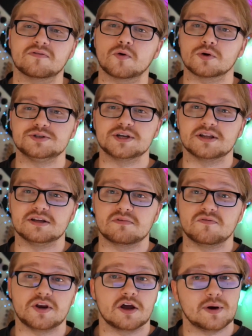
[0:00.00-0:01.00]
of course you can leave
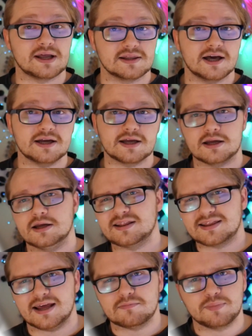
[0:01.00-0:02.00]
the video a like,
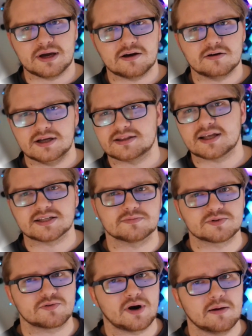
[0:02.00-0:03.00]
hit that bell, hit that
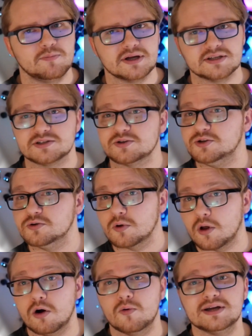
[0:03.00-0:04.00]
subscribe button so you
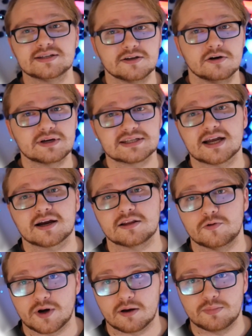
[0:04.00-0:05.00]
always know
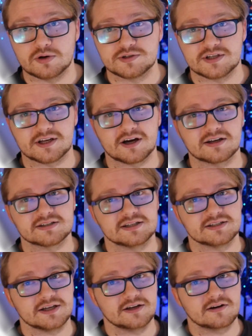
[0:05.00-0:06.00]
exactly when I'm posting
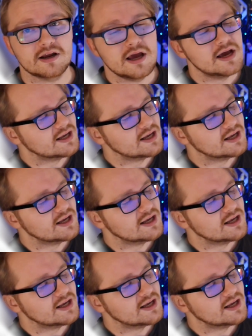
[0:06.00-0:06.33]
content here.